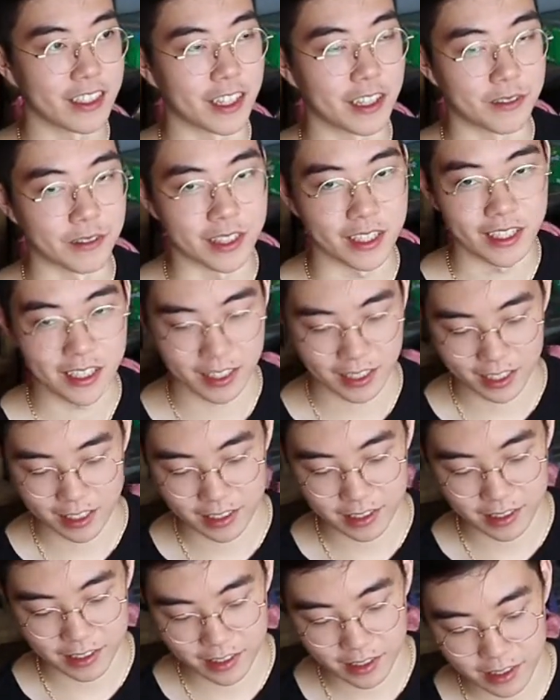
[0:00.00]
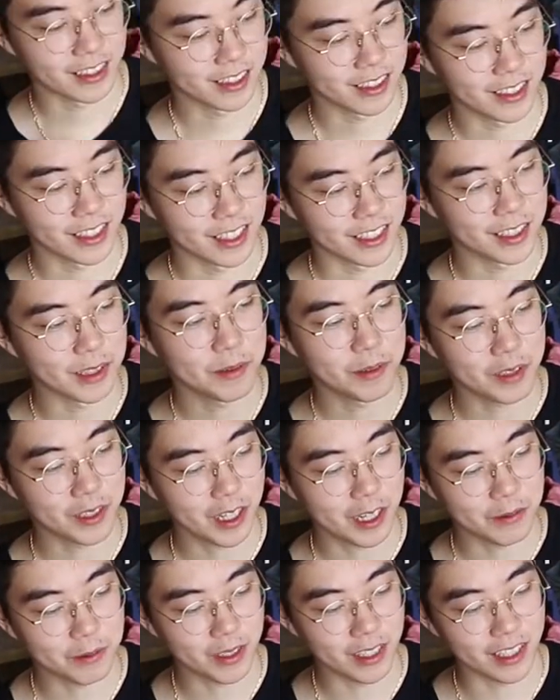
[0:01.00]
cover because some don't
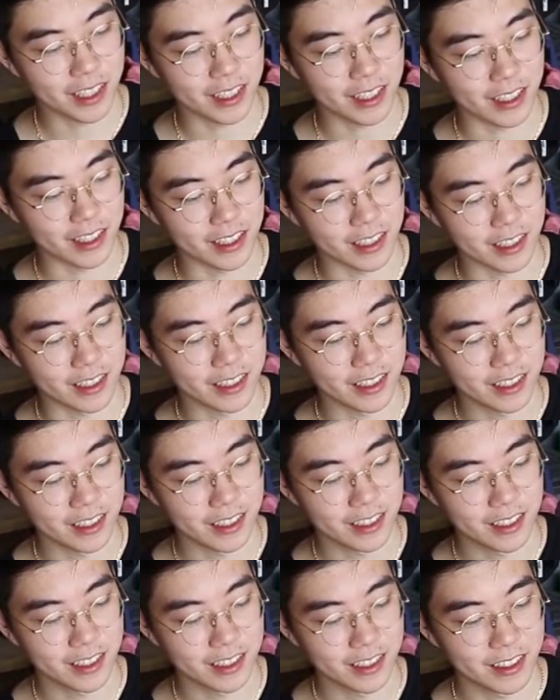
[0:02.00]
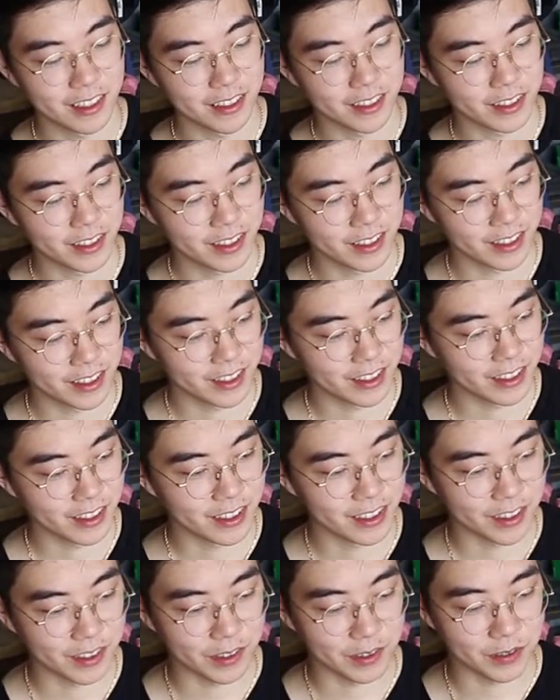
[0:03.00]
come with the
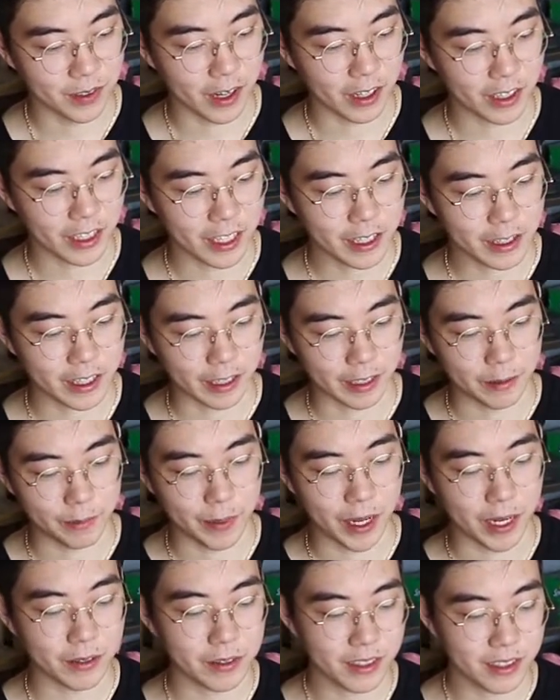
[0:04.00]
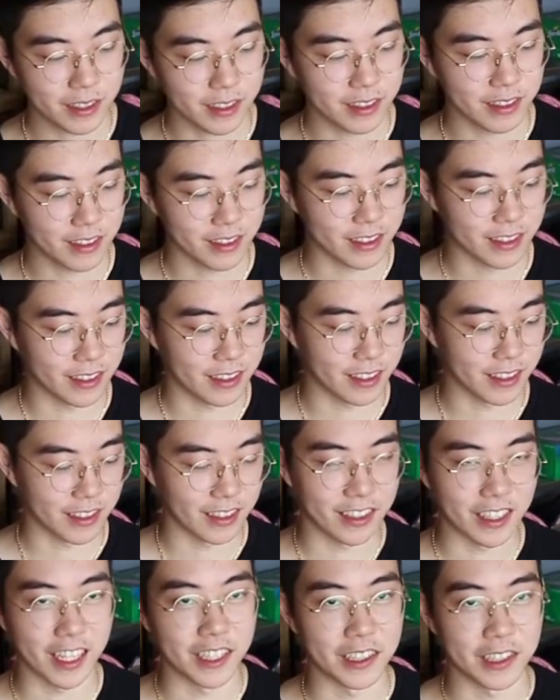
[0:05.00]
fog light, like the mounts,
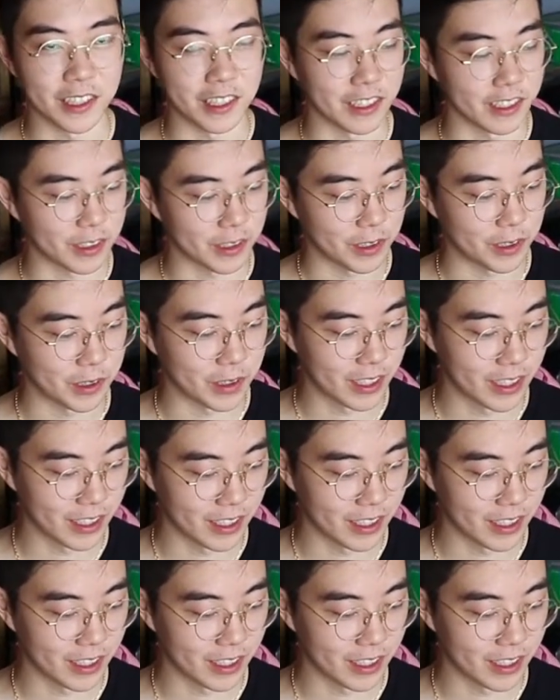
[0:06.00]
then you're screwed.